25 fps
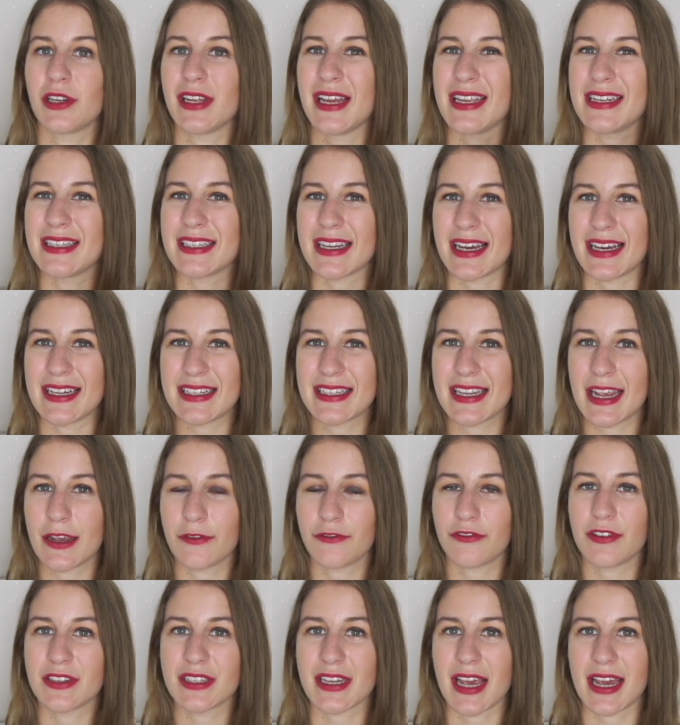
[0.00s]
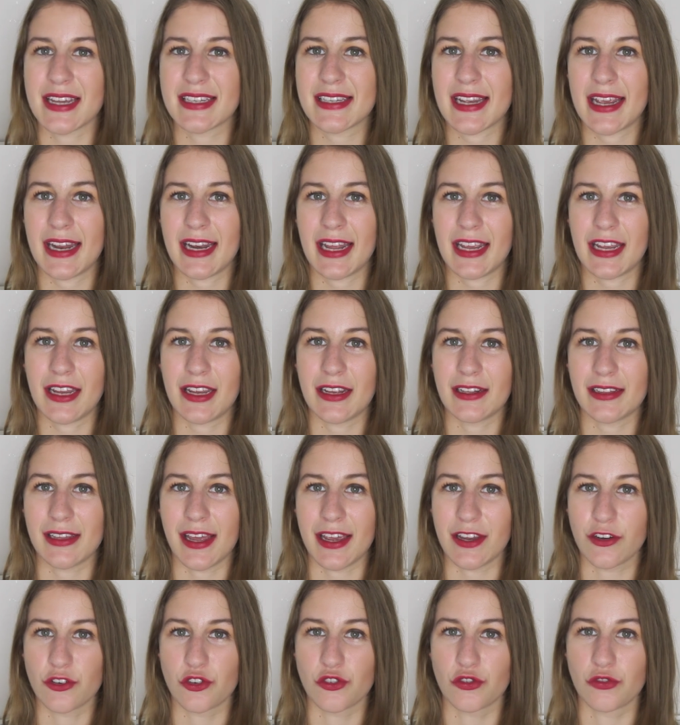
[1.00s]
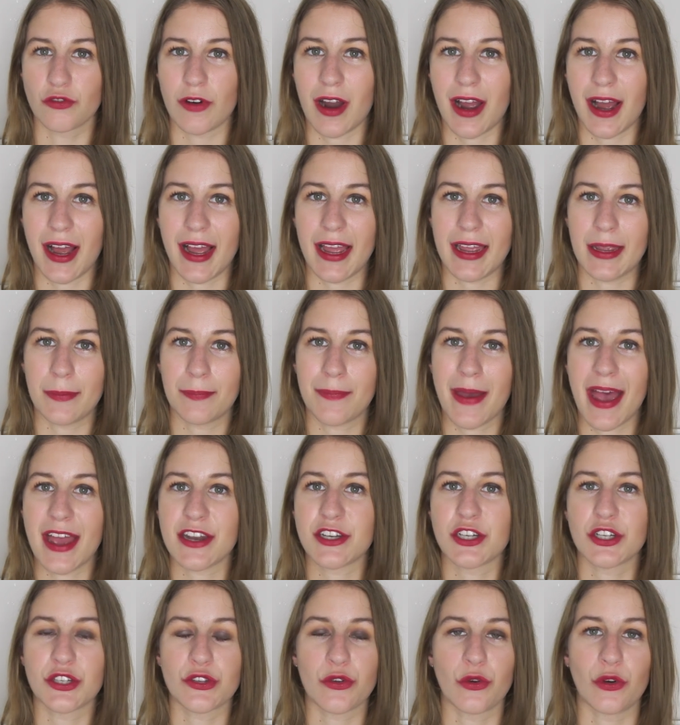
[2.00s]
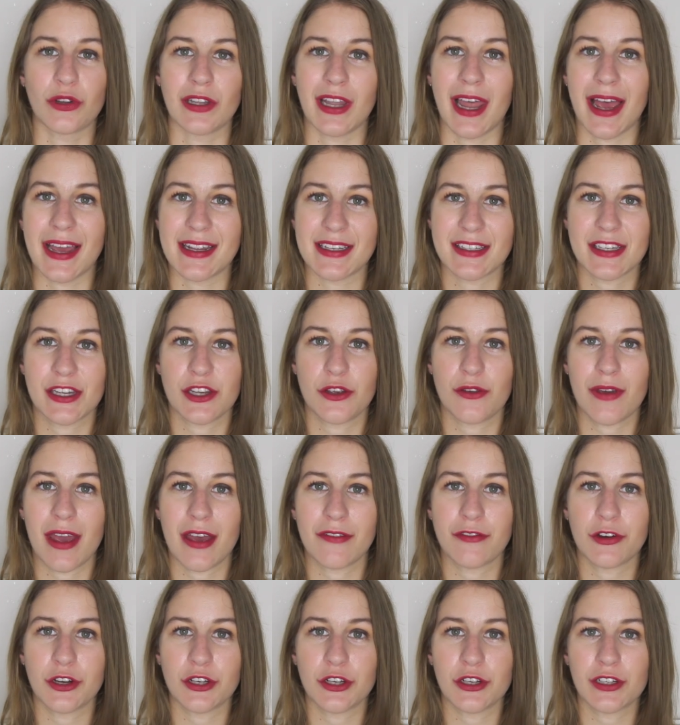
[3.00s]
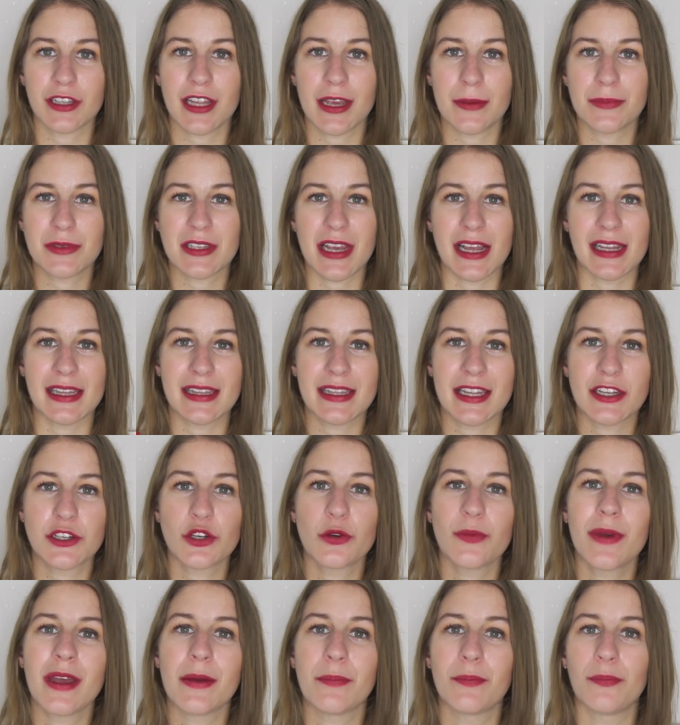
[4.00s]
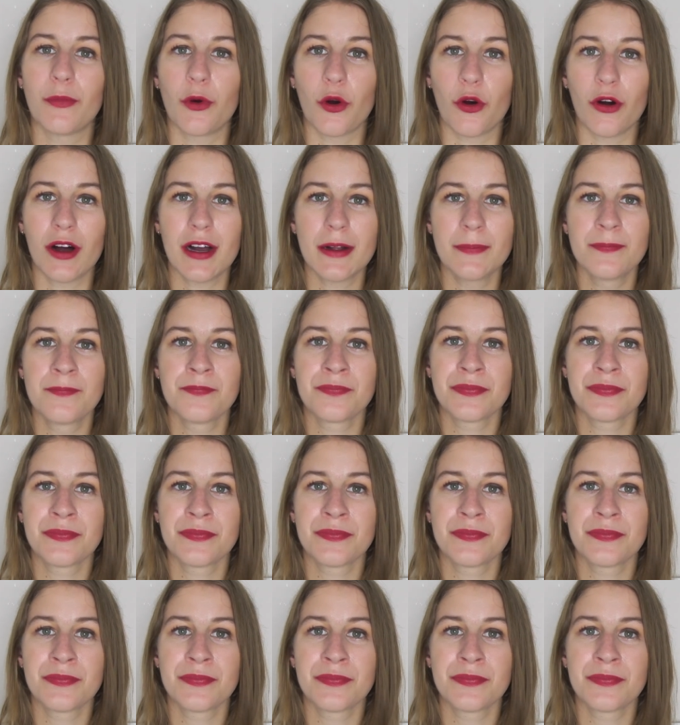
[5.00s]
it does emphasize any like dry patches or lines that you have on your lips a little bit more.